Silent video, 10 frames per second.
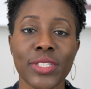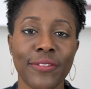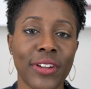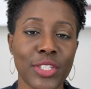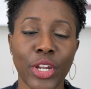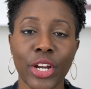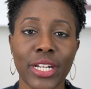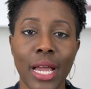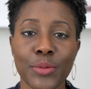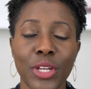foster care
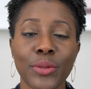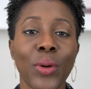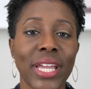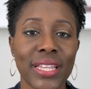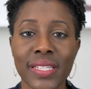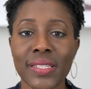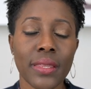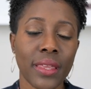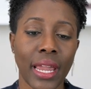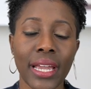adoption. Okay, this is
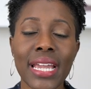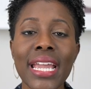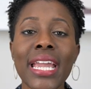the thing.